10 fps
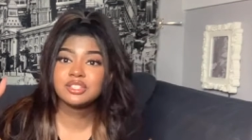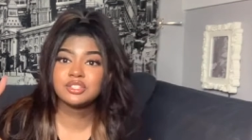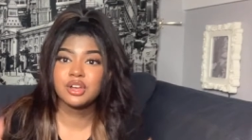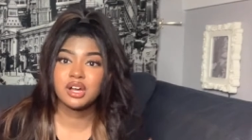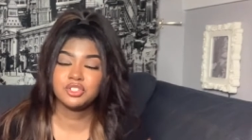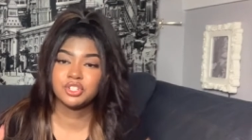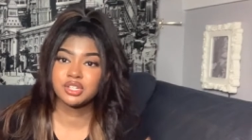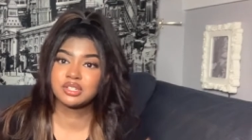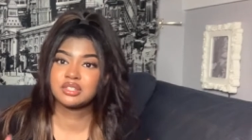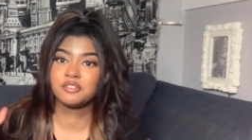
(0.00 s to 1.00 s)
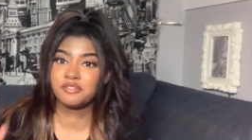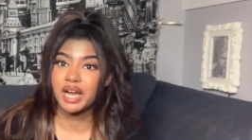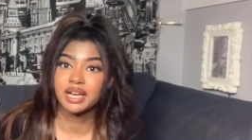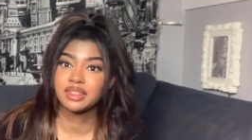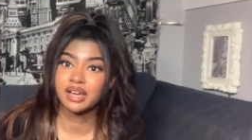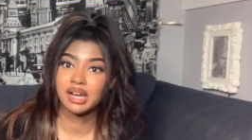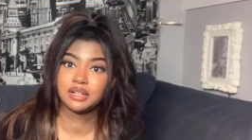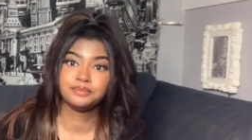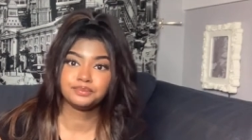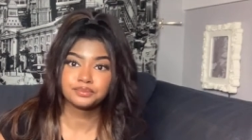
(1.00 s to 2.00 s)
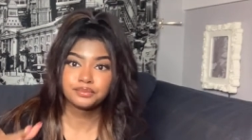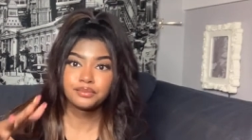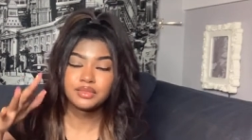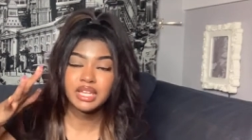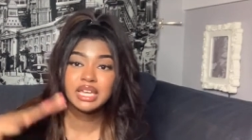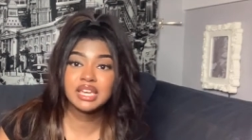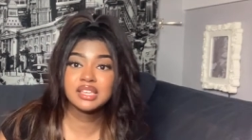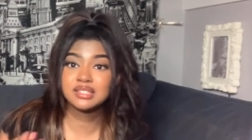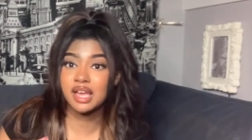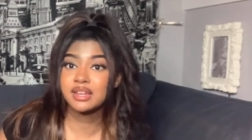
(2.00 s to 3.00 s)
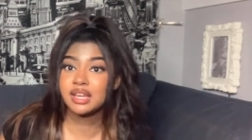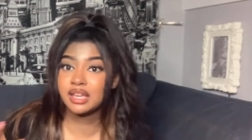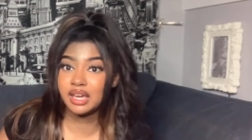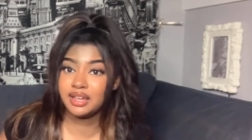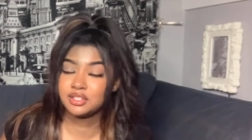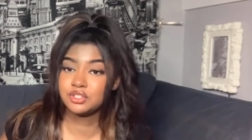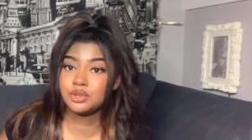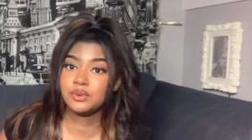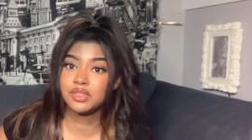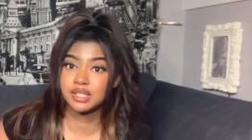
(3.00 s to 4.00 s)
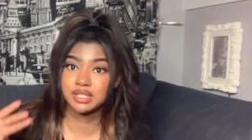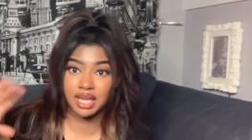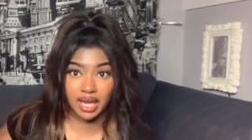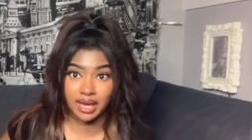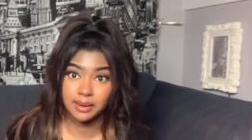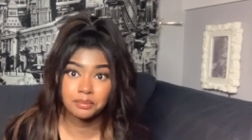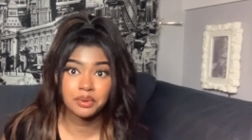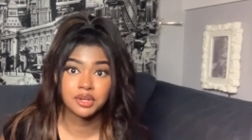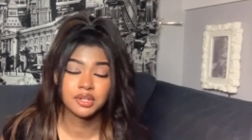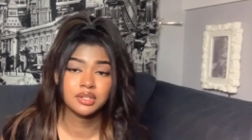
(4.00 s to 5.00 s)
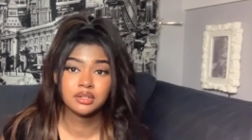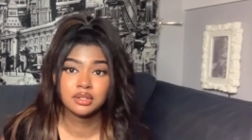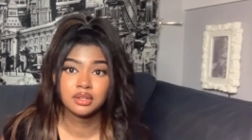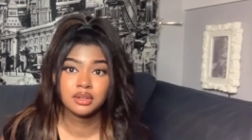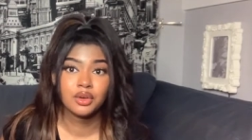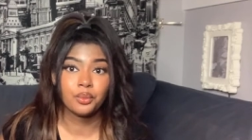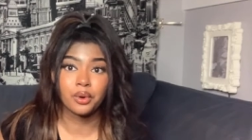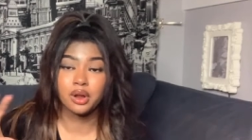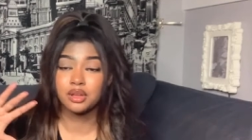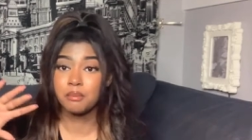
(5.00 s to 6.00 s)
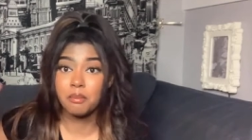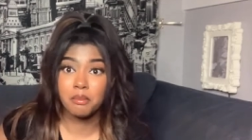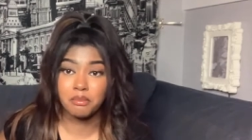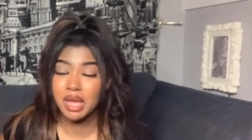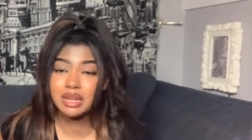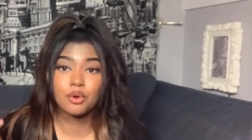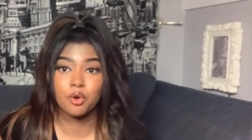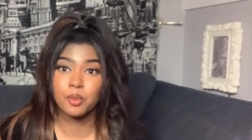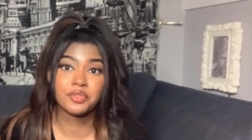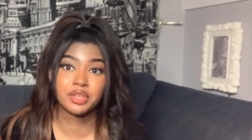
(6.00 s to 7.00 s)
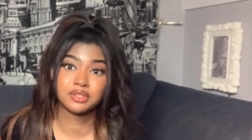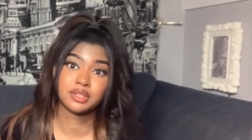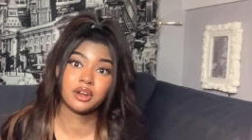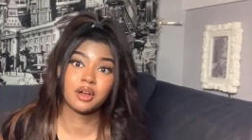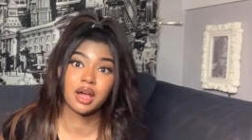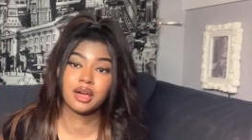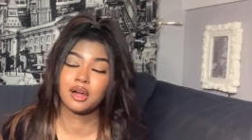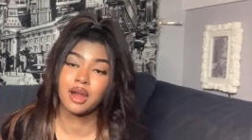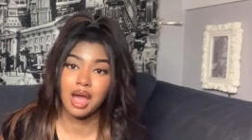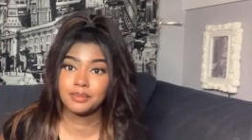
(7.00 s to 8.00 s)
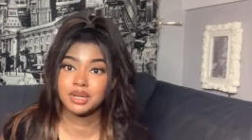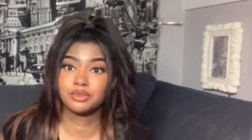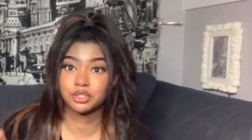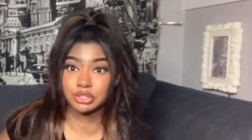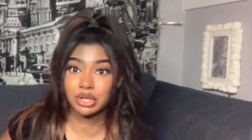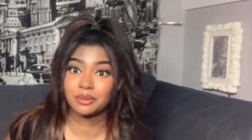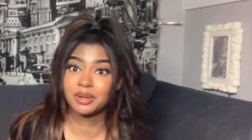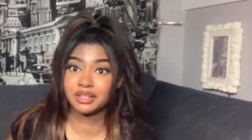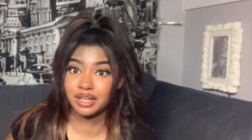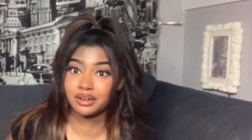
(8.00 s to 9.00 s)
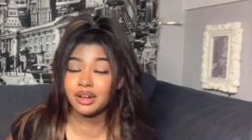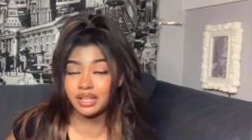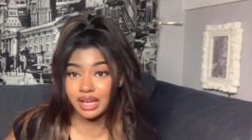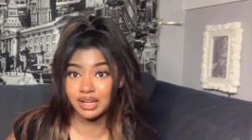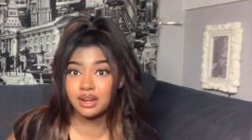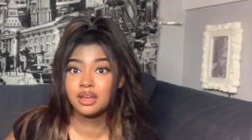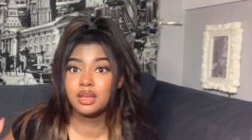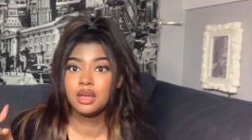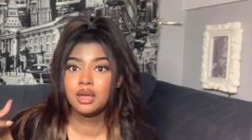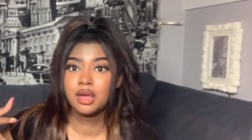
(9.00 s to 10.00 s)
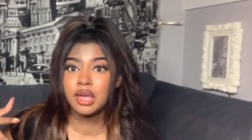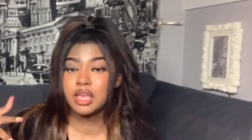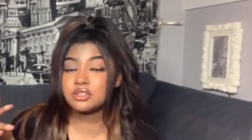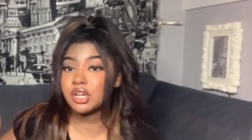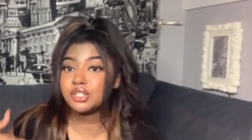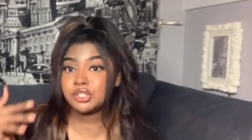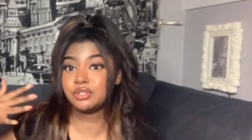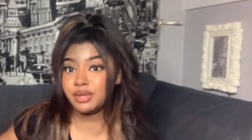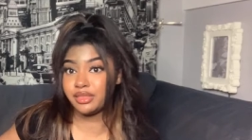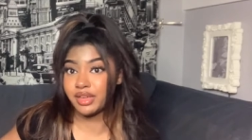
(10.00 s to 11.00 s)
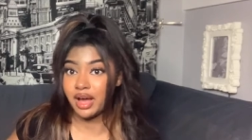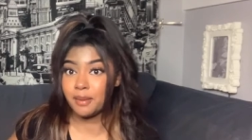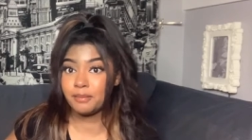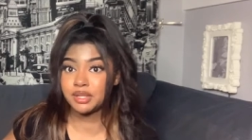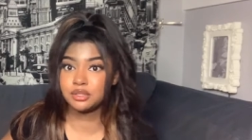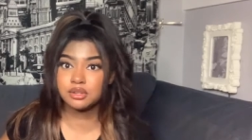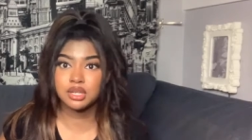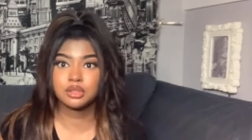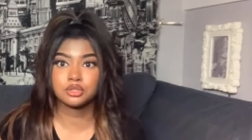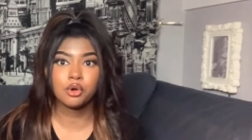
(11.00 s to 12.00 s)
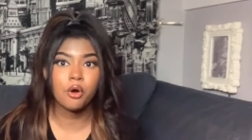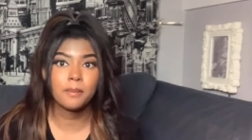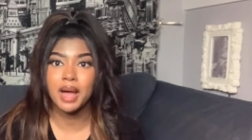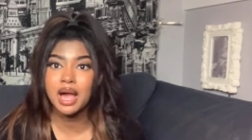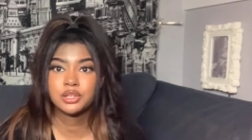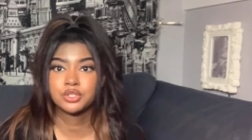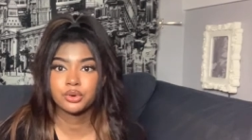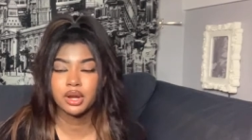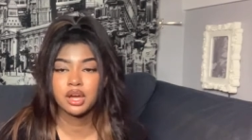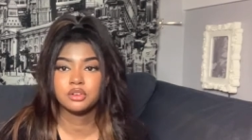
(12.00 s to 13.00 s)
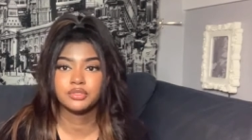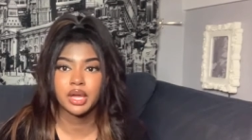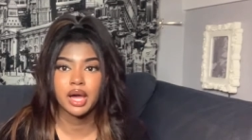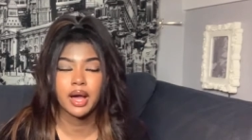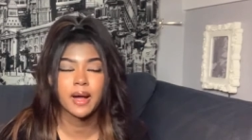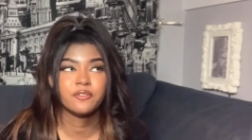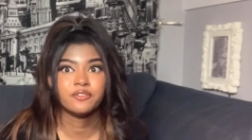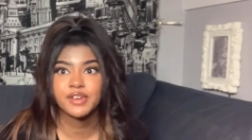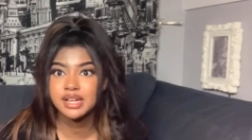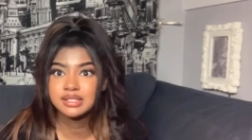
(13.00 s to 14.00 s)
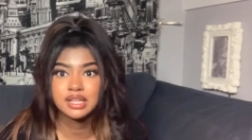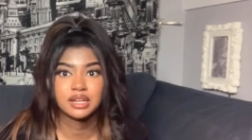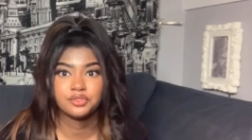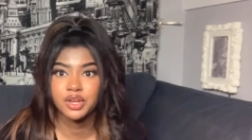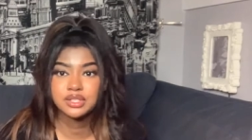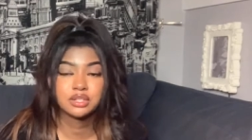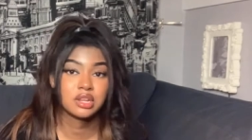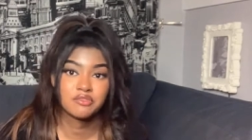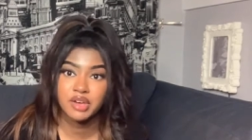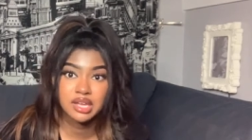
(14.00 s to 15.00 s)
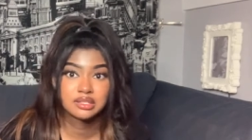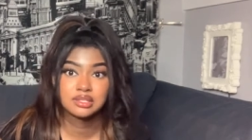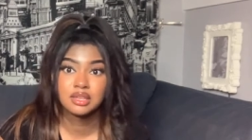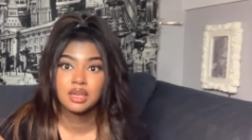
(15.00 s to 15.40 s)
not just the fact that he is sending kids to this camp where many horrible things that are happening, which I'll talk about later again. He's not just doing that, but there's like this whole backstory of events and events and events